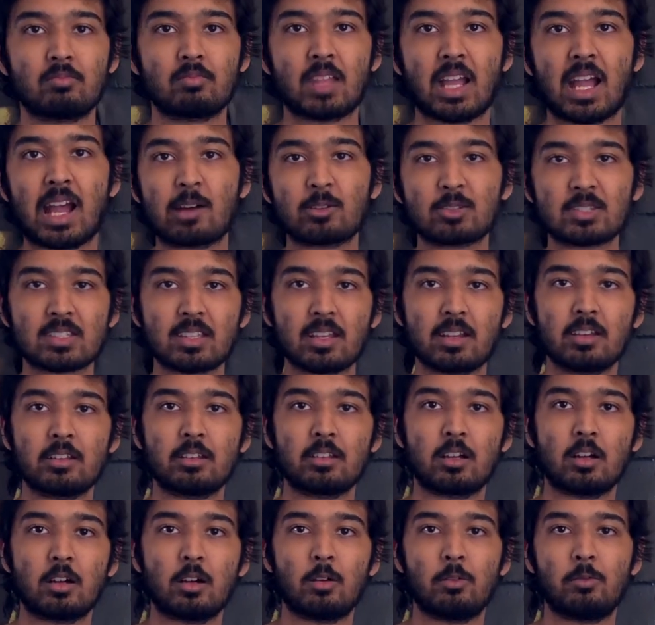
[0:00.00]
Outside
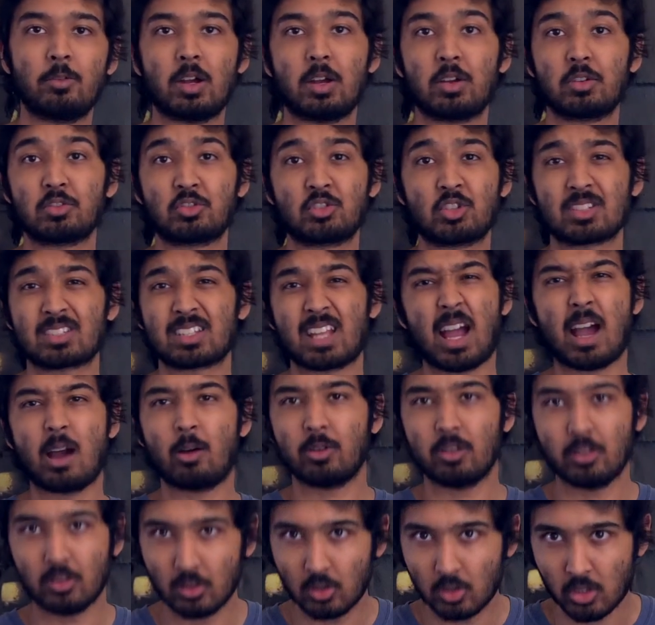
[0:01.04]
of just how
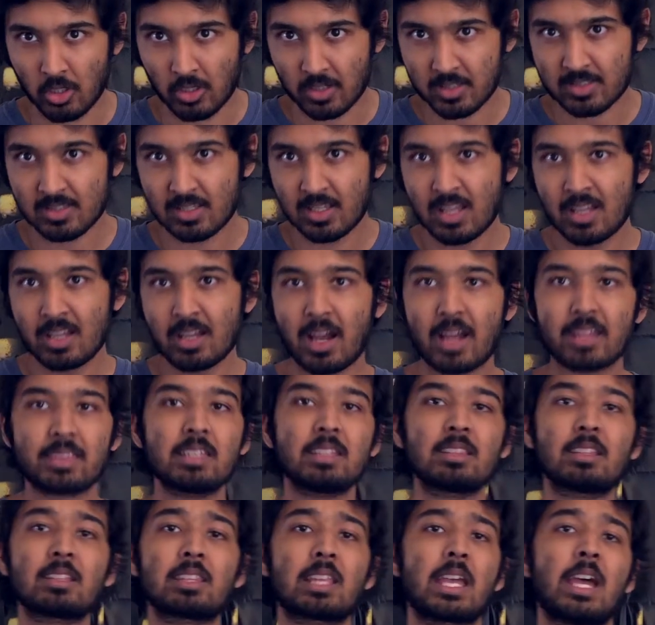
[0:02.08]
it looks, I think
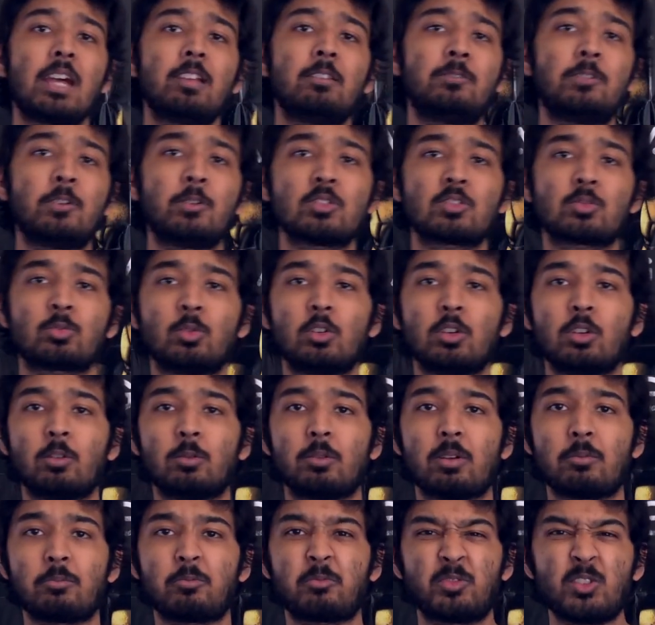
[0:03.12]
that the headphones
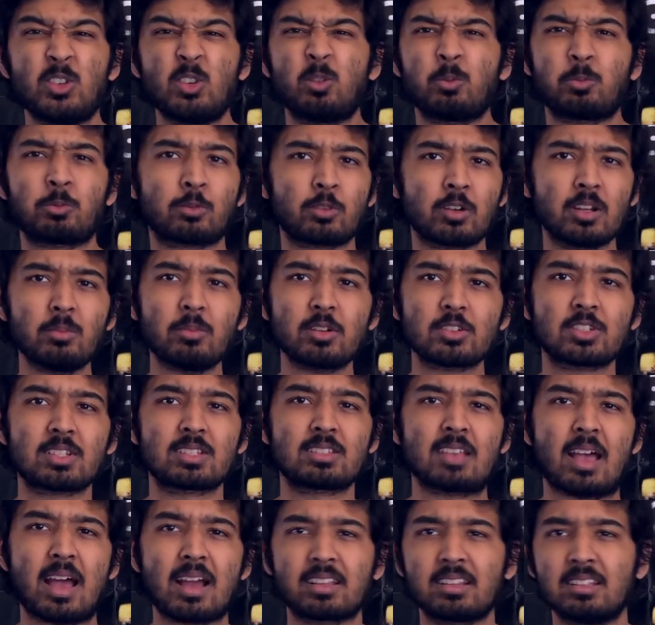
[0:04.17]
will feel pretty much
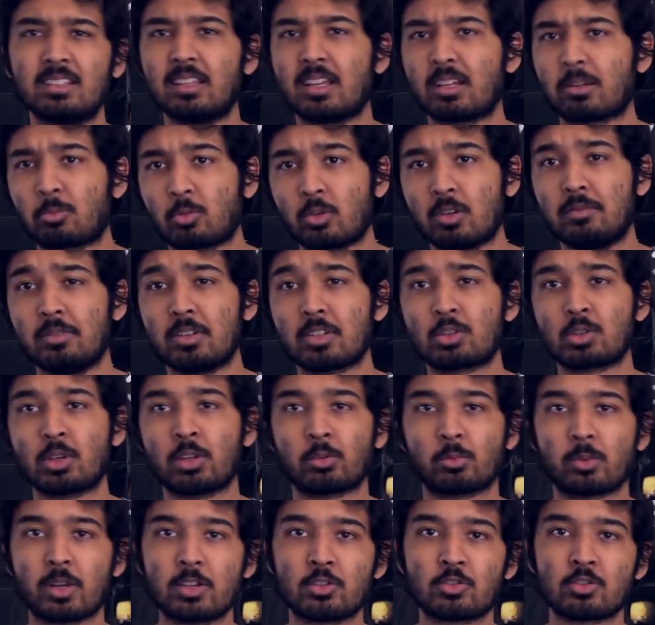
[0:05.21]
exactly like previous
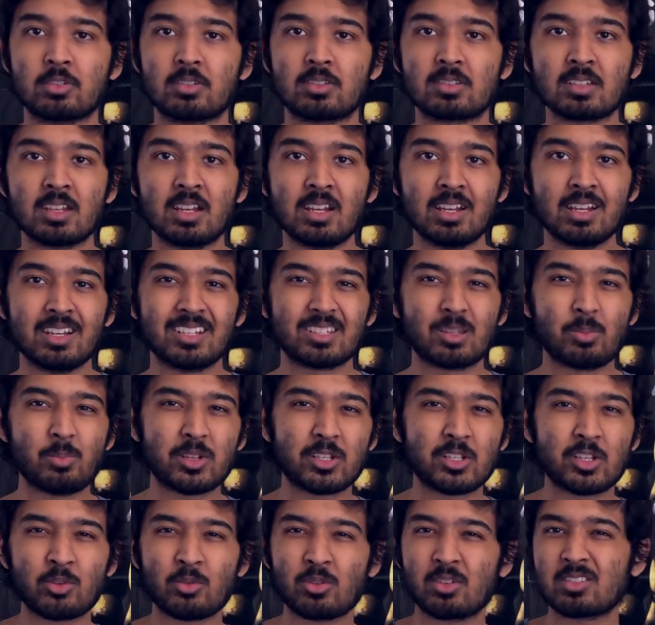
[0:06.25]
generations. The
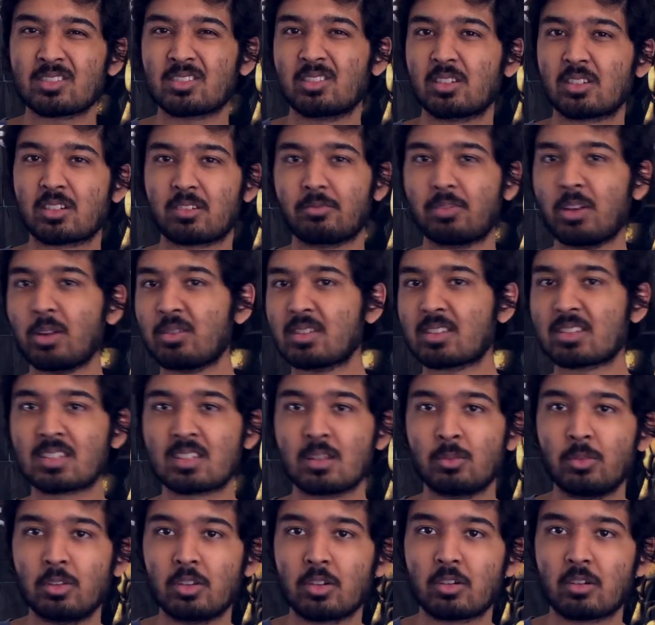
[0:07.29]
materials look very
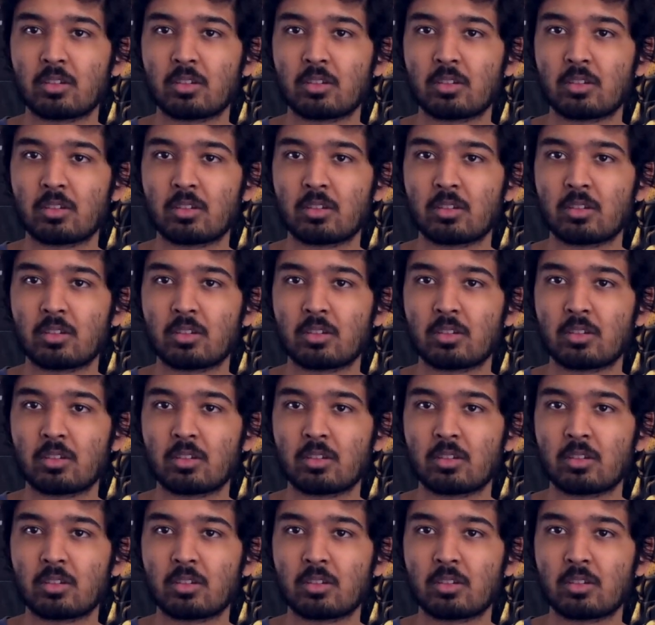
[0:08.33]
similar,